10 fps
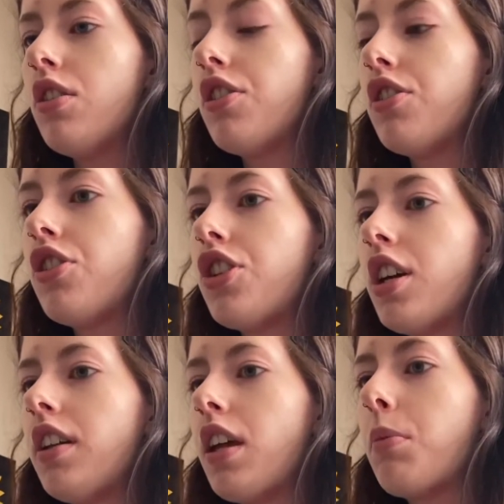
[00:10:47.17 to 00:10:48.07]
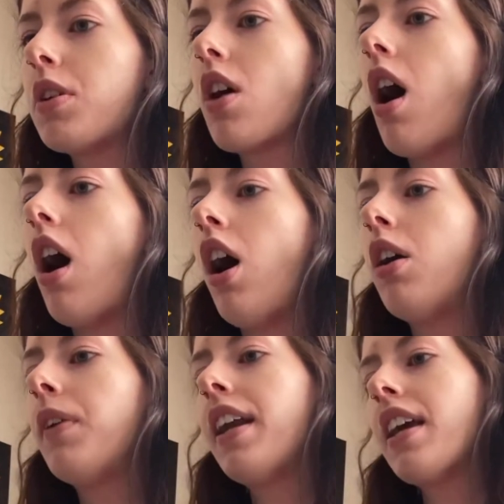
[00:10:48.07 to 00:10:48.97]
Shirley was
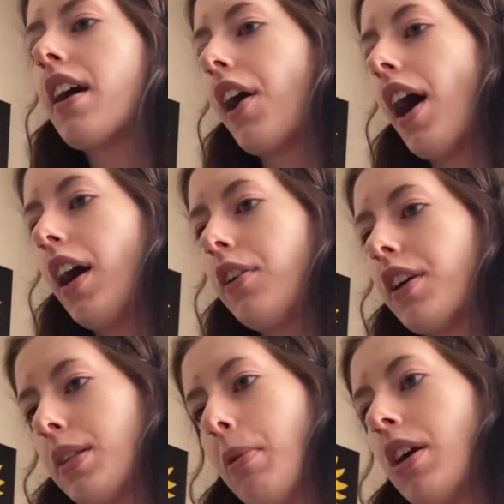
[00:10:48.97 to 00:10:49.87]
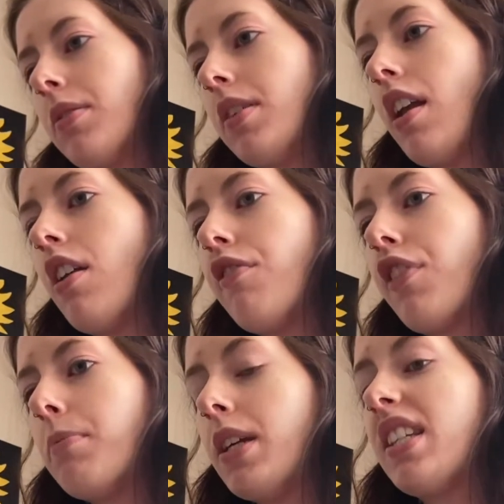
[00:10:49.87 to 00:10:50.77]
already a congressperson
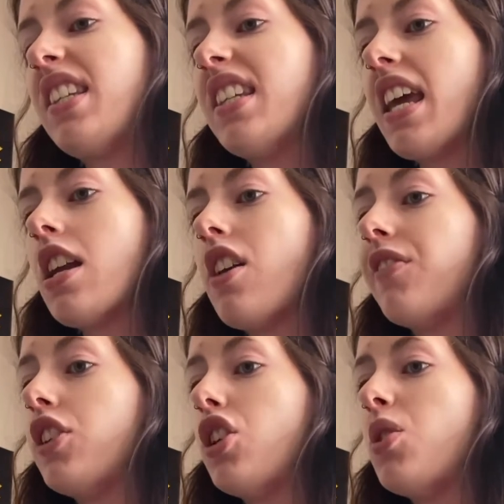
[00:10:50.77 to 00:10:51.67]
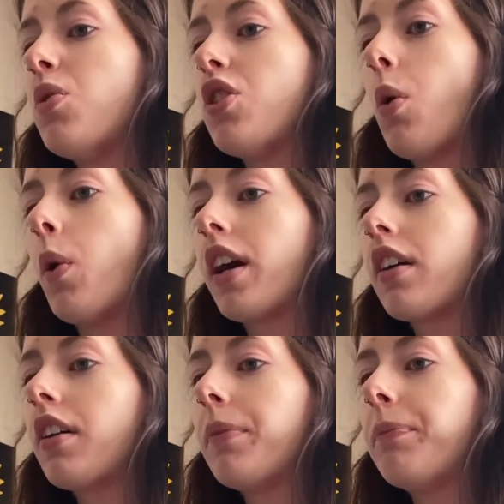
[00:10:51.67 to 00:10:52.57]
from the state of New
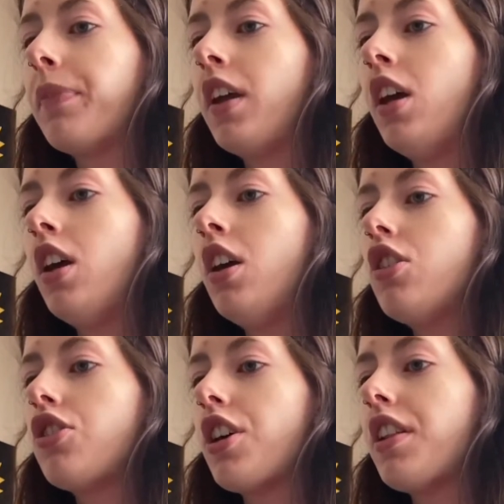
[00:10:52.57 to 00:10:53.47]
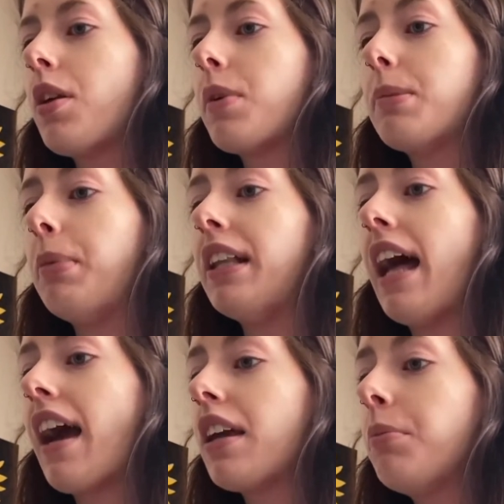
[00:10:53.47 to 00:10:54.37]
York. Shirley was
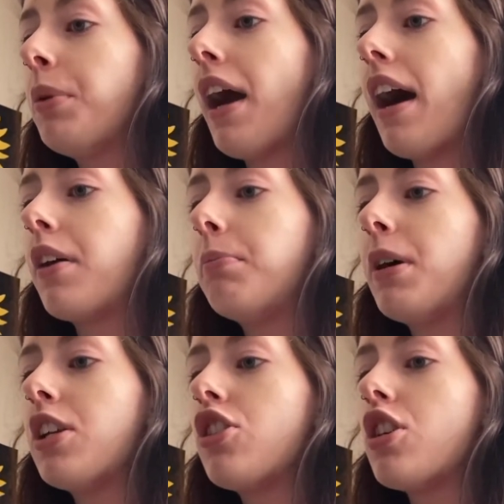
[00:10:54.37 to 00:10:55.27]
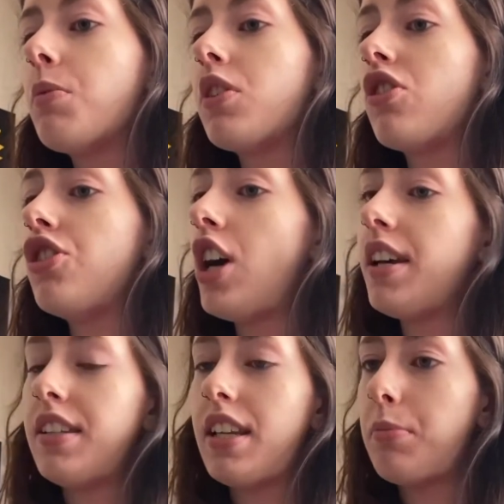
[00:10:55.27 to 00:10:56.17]
black and proud, but she was
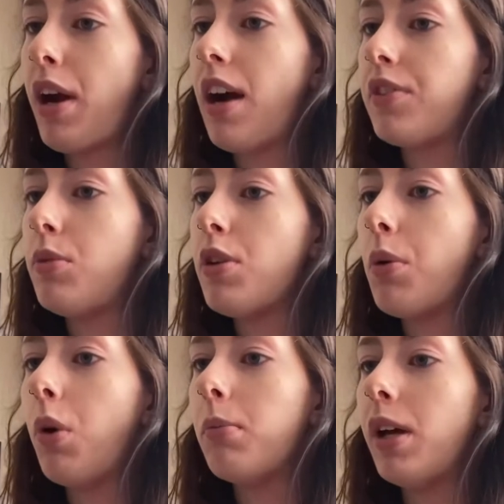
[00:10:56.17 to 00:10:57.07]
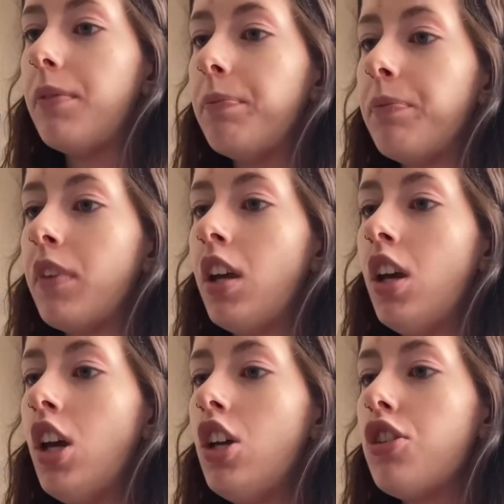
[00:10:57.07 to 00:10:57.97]
just as proud to be a woman.
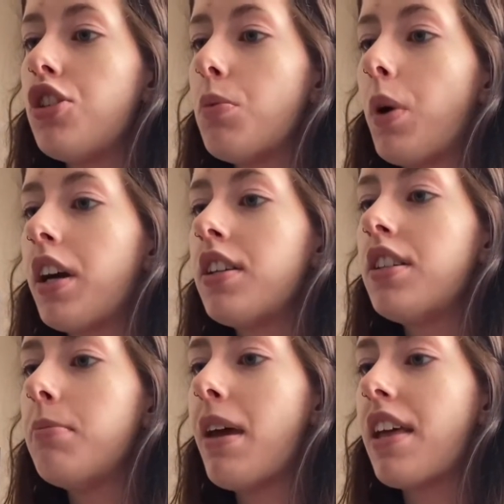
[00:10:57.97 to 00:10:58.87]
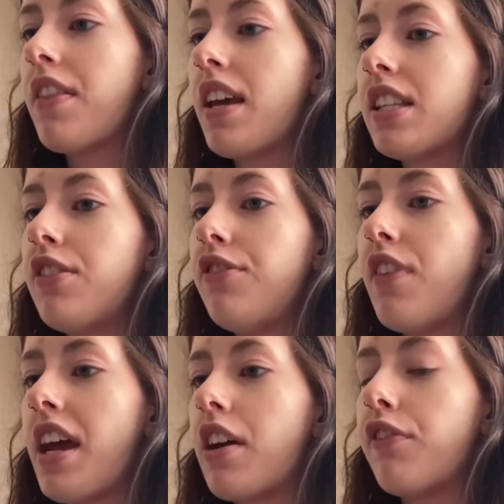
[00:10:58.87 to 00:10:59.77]
She worked to make things
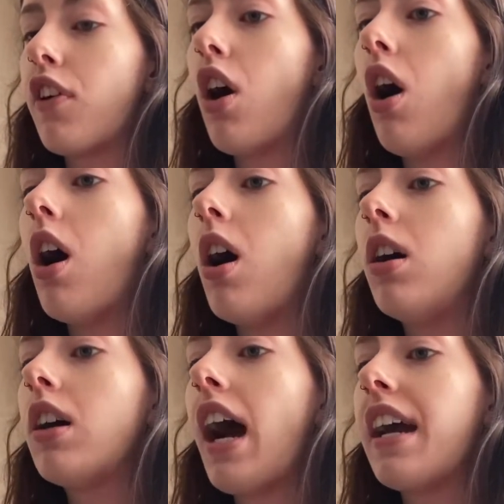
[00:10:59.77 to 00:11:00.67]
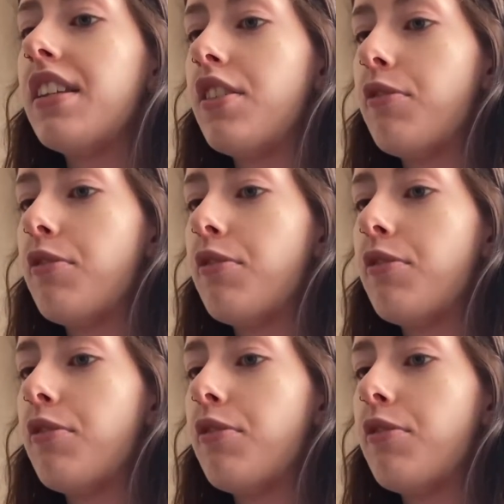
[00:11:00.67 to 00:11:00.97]
fair for all kinds of